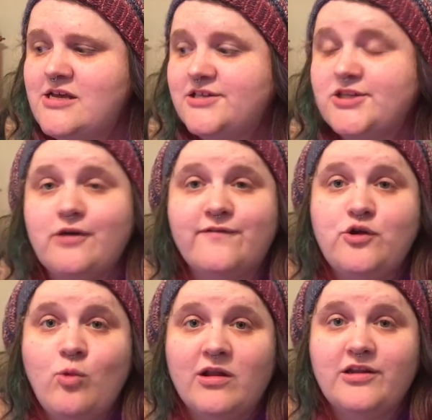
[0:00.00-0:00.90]
So if
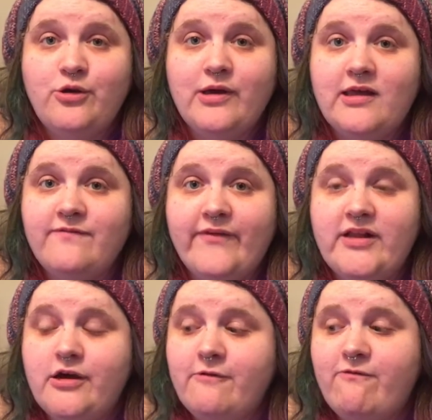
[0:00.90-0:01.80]
you want to do it in
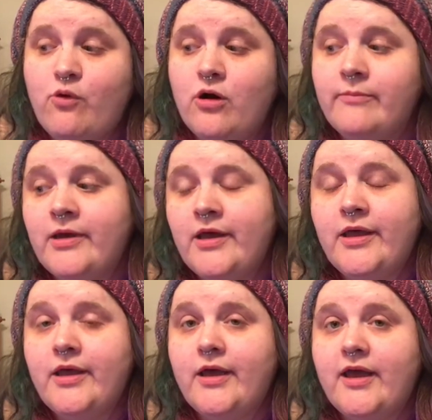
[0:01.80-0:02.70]
video form
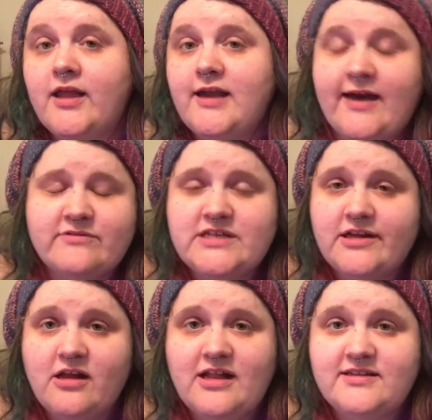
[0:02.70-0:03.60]
and you haven't done
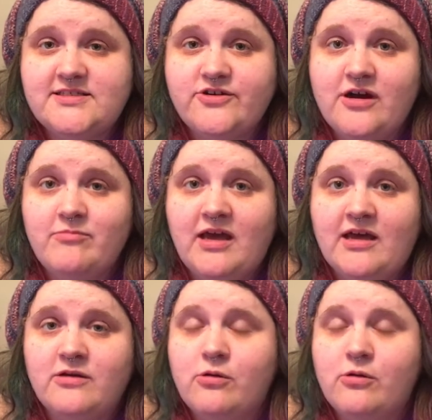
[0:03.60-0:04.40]
it on Instagram yet,